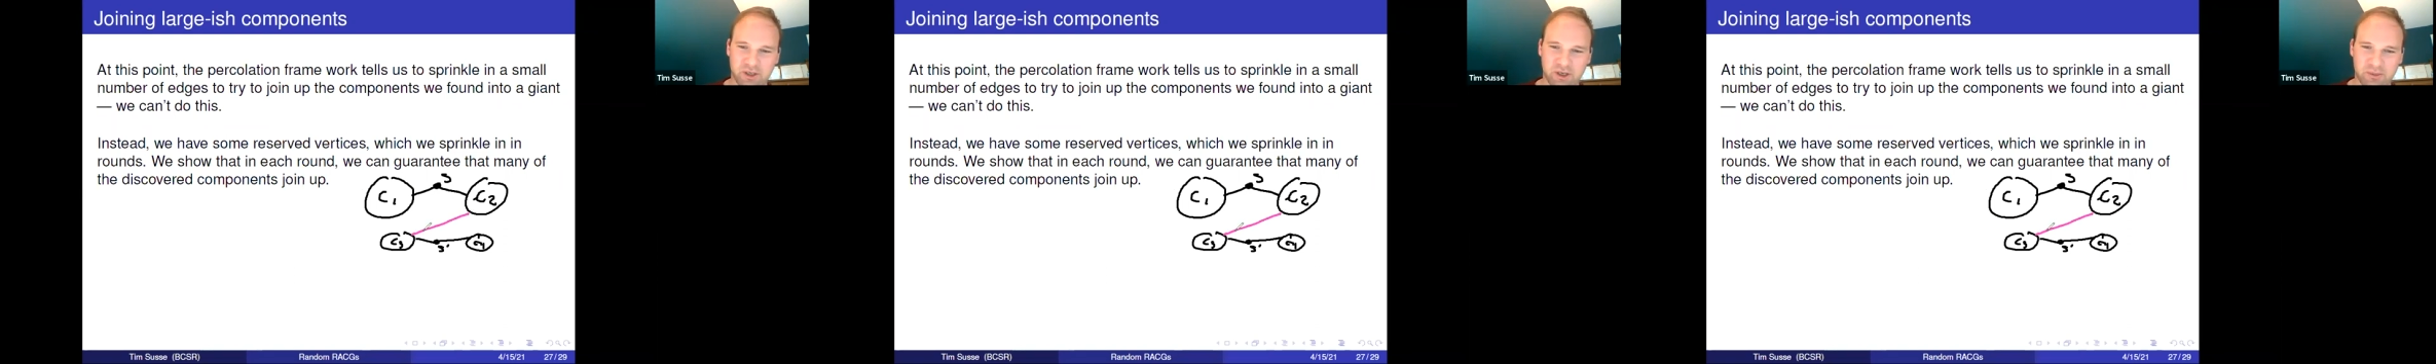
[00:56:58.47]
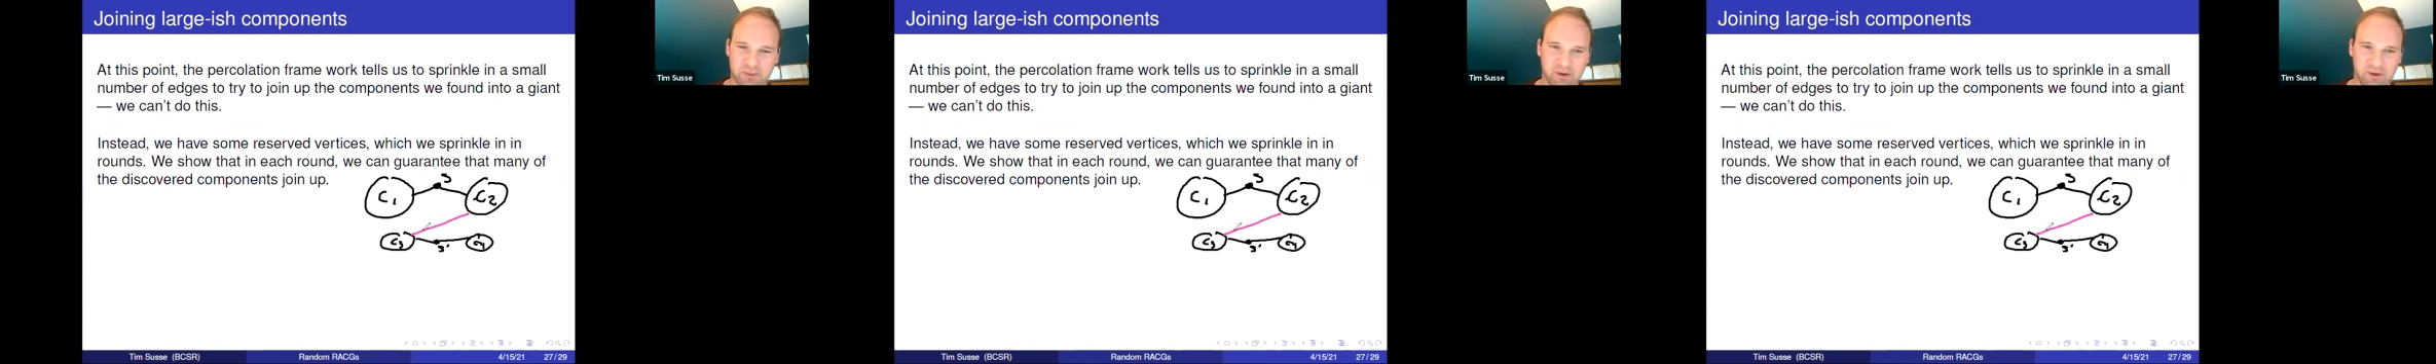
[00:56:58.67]

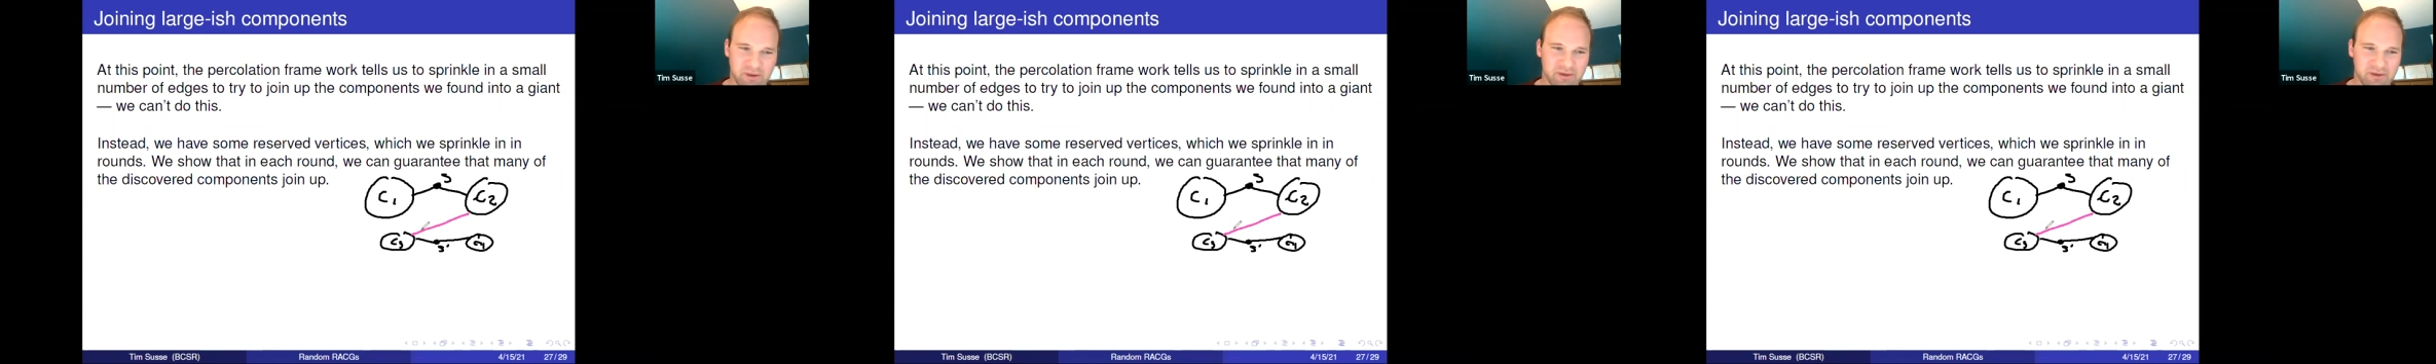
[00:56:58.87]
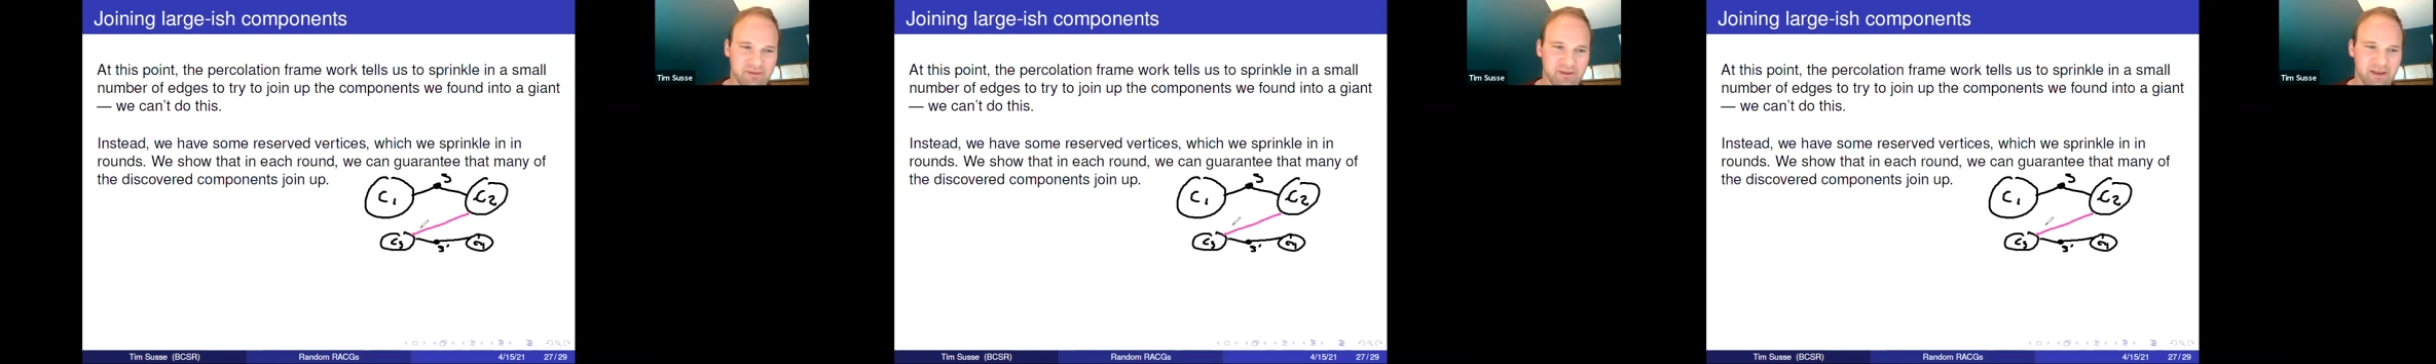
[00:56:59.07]

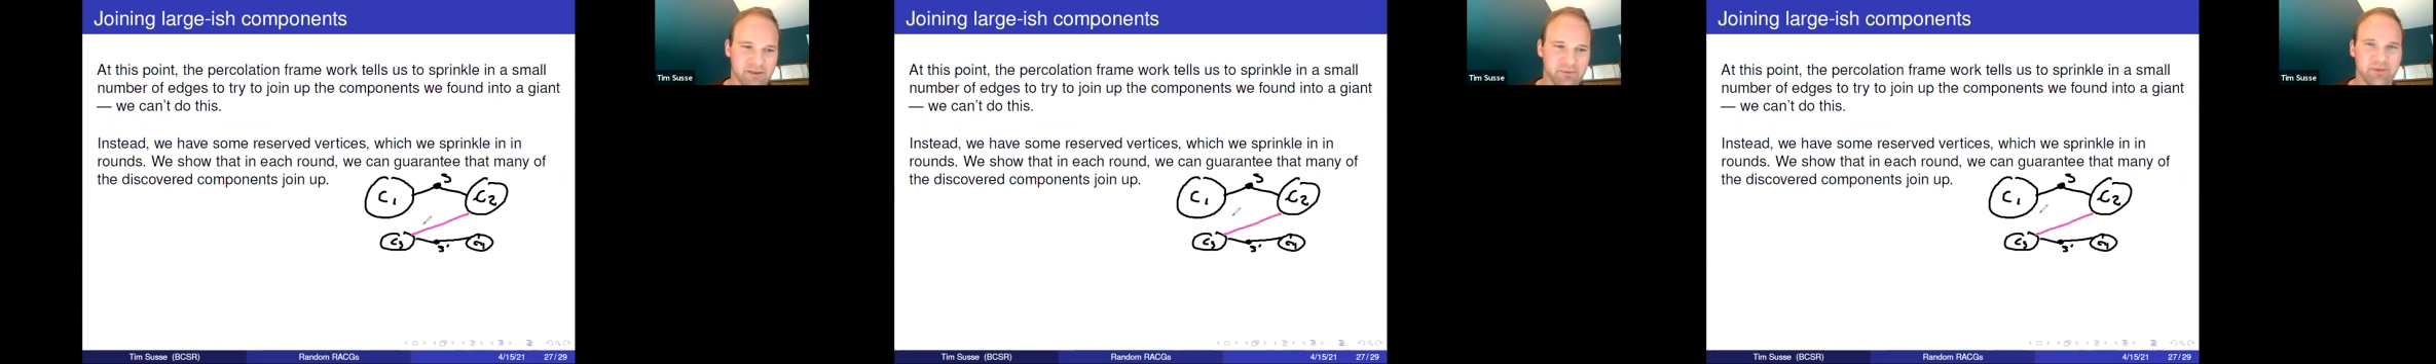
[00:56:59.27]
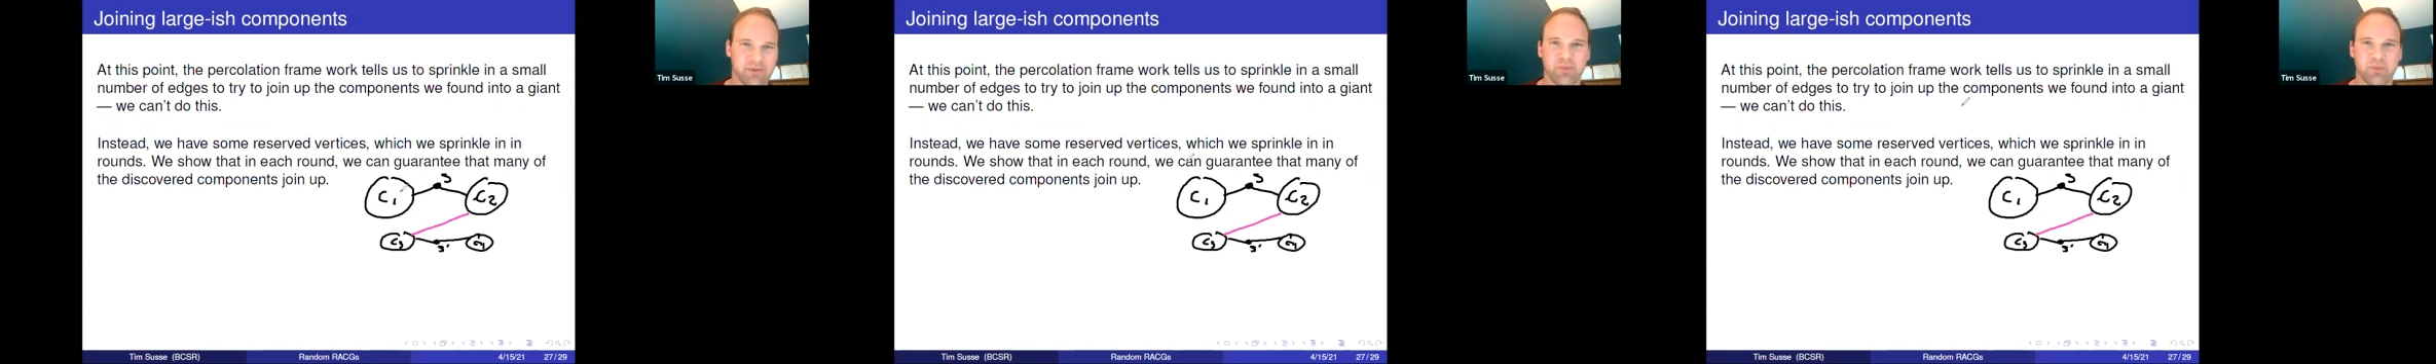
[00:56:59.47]
components as
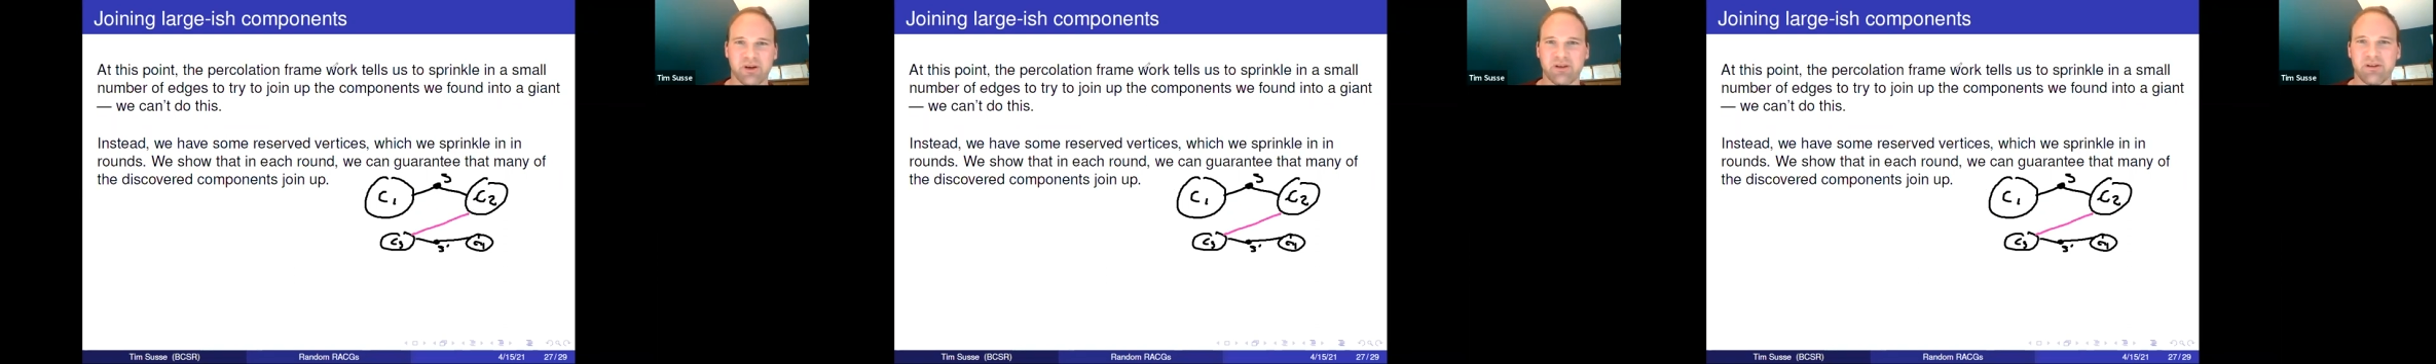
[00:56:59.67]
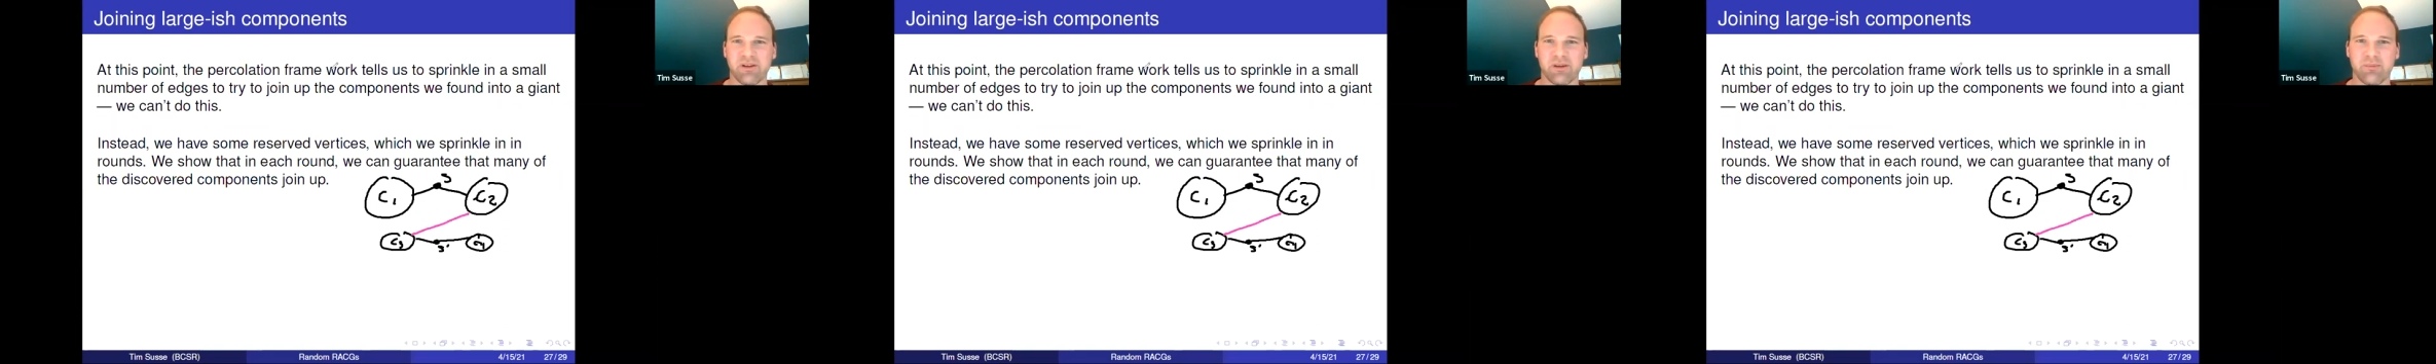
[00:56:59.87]
we
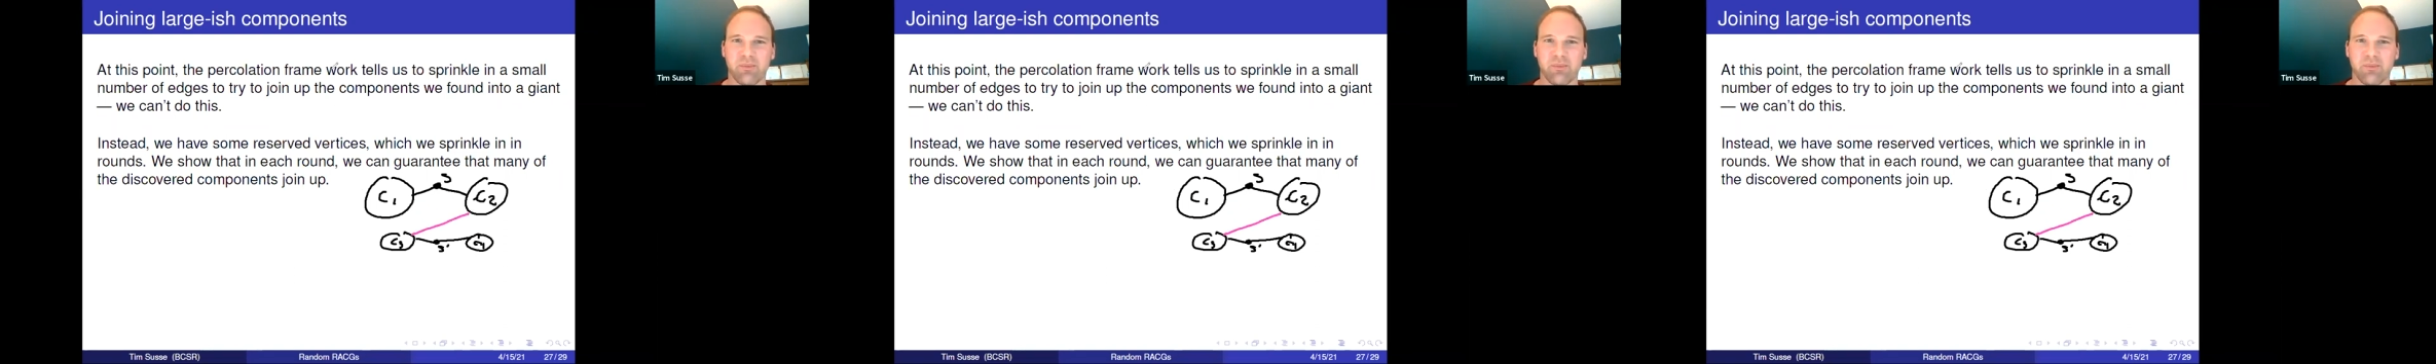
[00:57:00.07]
sprinkle